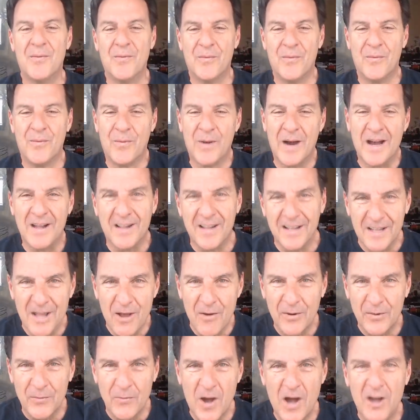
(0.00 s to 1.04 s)
Well, hello
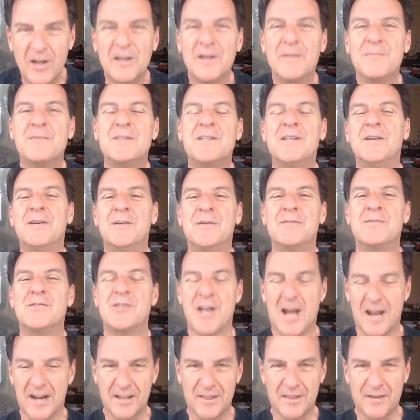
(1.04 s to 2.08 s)
and welcome to
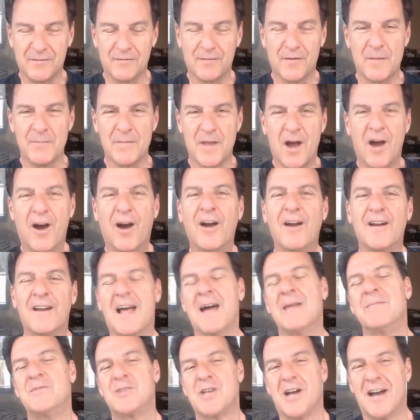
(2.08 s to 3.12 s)
Jonathon from the Heart.
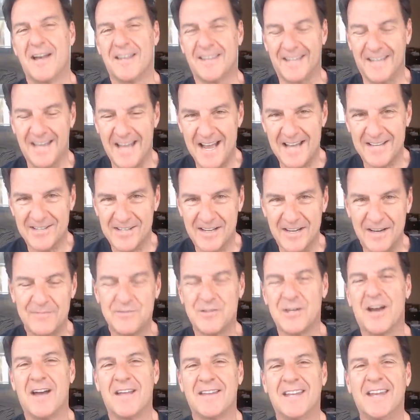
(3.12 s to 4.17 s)
I'm Jonathon Aslay of
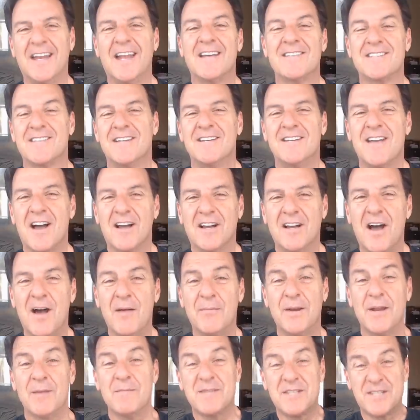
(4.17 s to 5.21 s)
jonathon aslay dot com,
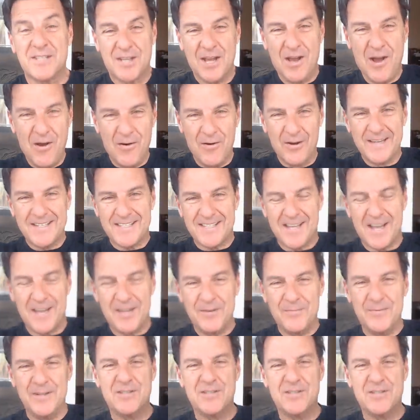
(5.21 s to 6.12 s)
and I'm so excited to be